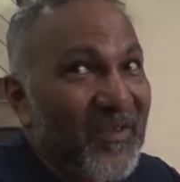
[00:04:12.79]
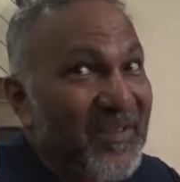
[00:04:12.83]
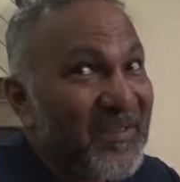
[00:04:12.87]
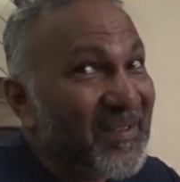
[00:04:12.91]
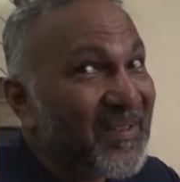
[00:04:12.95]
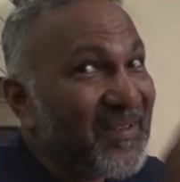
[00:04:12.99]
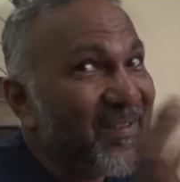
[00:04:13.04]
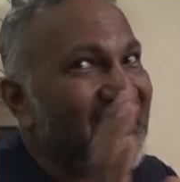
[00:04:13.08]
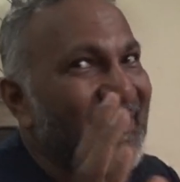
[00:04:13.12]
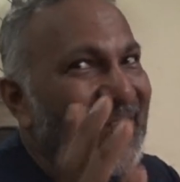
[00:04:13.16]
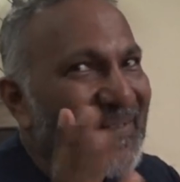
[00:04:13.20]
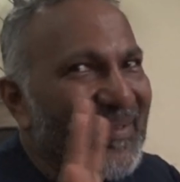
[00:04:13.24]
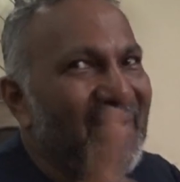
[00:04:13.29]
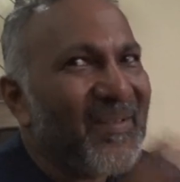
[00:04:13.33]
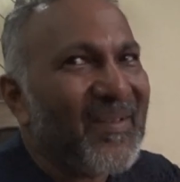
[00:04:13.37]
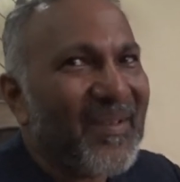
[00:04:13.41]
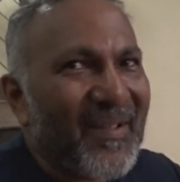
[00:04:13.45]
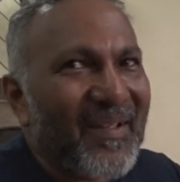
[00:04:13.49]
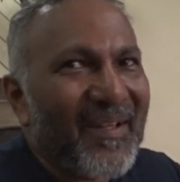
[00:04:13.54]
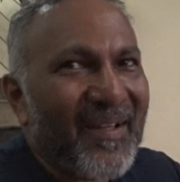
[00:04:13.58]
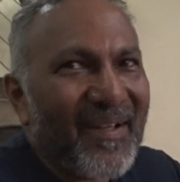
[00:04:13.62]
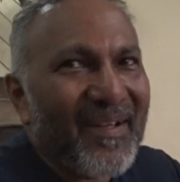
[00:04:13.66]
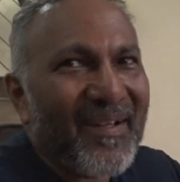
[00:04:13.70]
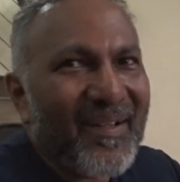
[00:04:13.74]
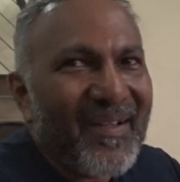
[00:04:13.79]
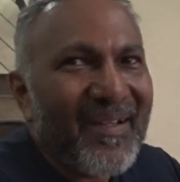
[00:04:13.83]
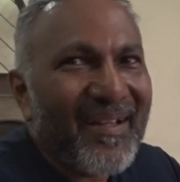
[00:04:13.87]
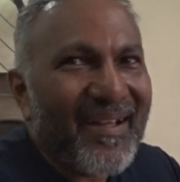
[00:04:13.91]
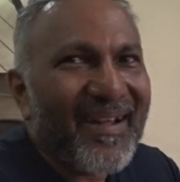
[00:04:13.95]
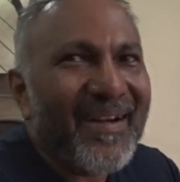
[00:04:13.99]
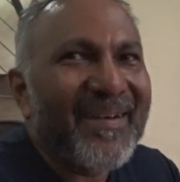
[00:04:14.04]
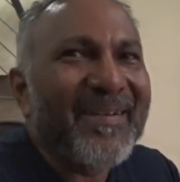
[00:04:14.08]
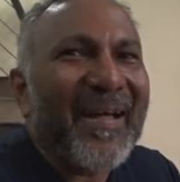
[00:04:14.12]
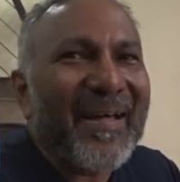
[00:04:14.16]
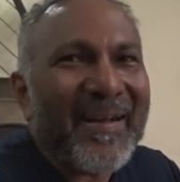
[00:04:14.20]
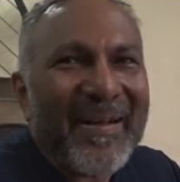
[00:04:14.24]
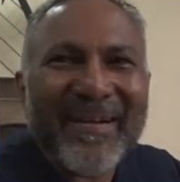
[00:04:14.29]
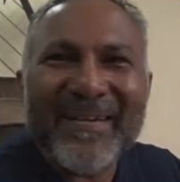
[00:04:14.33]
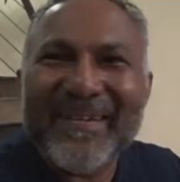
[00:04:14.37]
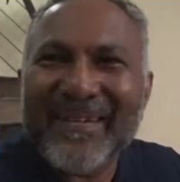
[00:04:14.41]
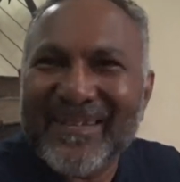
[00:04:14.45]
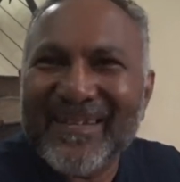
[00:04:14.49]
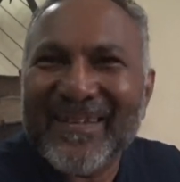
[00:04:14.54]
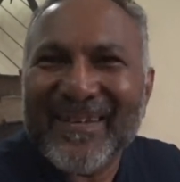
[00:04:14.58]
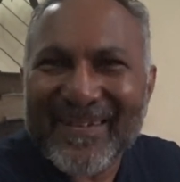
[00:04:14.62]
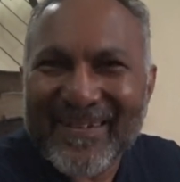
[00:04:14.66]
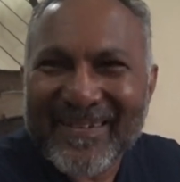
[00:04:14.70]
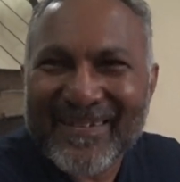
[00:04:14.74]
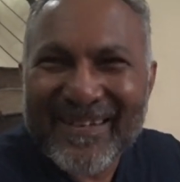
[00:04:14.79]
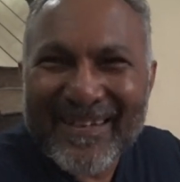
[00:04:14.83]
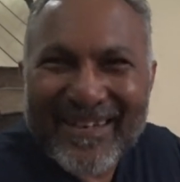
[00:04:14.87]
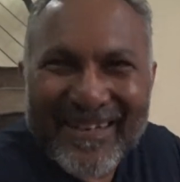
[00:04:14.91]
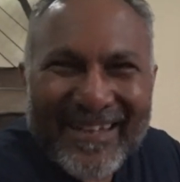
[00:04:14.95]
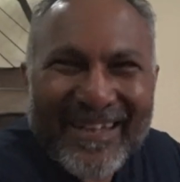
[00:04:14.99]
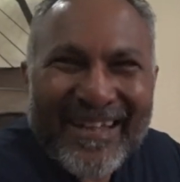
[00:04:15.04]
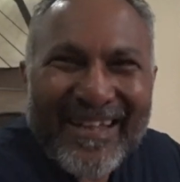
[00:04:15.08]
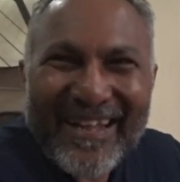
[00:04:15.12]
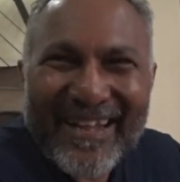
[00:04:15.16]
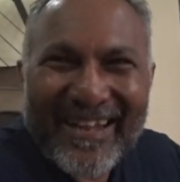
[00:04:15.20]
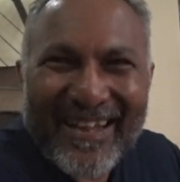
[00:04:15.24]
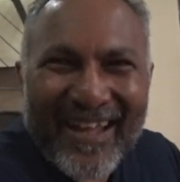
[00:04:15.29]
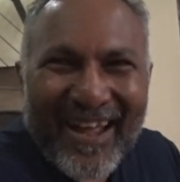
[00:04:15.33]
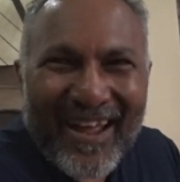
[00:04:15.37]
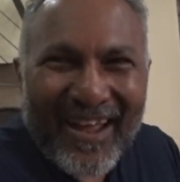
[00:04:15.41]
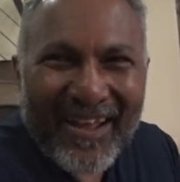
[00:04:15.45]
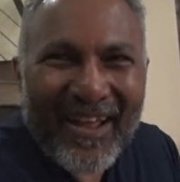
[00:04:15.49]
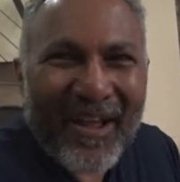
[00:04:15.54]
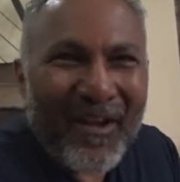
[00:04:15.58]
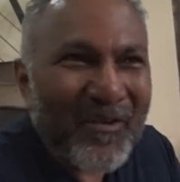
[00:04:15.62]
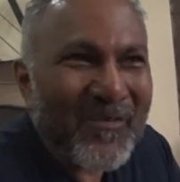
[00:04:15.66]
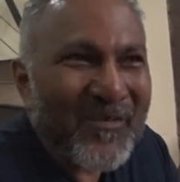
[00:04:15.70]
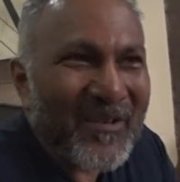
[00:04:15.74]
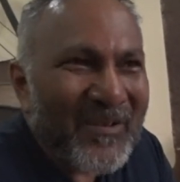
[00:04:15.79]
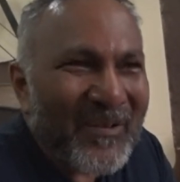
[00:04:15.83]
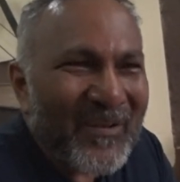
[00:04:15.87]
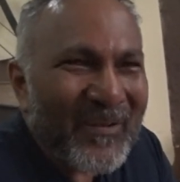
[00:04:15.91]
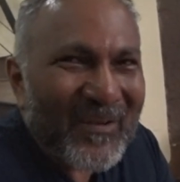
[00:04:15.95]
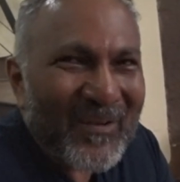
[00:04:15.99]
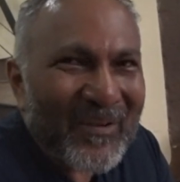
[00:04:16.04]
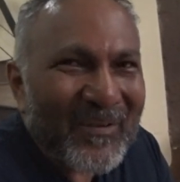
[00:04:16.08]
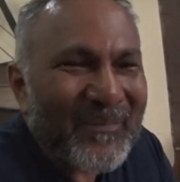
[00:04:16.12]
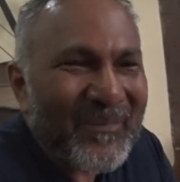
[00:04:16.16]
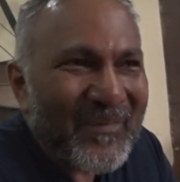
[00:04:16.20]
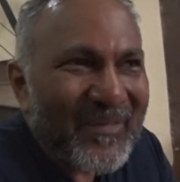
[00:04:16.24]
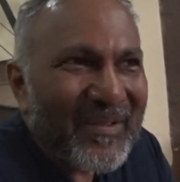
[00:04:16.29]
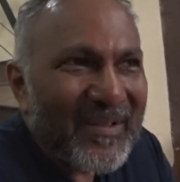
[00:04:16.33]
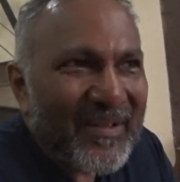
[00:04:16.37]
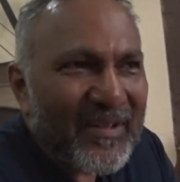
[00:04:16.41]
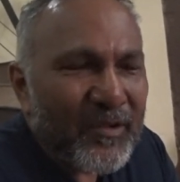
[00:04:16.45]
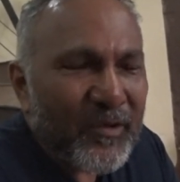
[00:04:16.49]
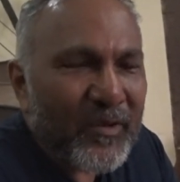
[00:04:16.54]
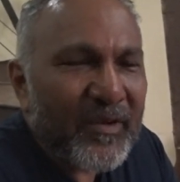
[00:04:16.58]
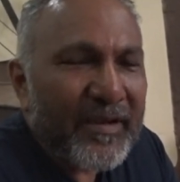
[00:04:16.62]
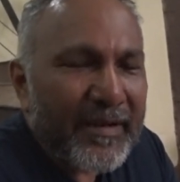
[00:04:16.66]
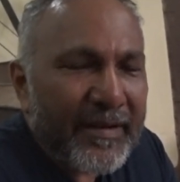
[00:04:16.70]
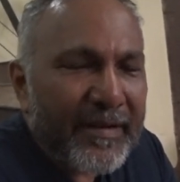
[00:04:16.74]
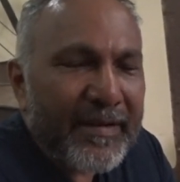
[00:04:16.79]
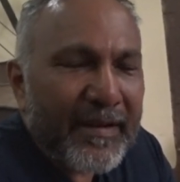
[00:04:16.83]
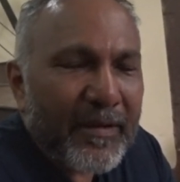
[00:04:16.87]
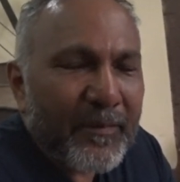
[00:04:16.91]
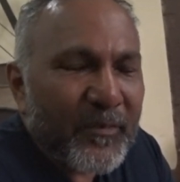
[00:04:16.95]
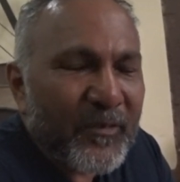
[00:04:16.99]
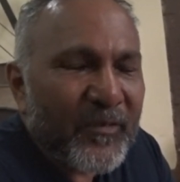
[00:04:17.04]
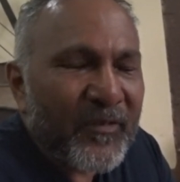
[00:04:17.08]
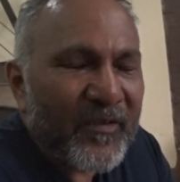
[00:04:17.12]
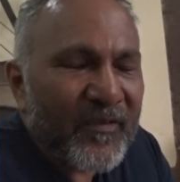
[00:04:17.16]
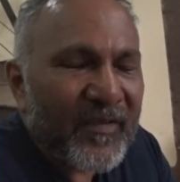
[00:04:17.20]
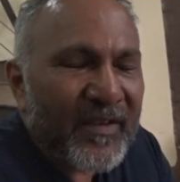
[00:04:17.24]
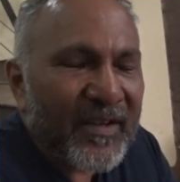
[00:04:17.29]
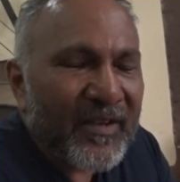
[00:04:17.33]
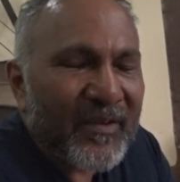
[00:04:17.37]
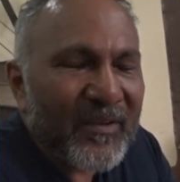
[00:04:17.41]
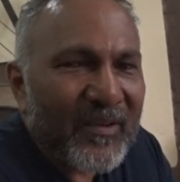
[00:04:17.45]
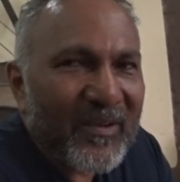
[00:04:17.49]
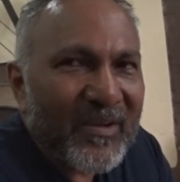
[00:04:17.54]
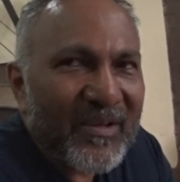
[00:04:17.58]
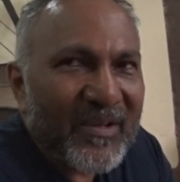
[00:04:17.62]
Which is a director's cut, I always call it. So he did that movie very good.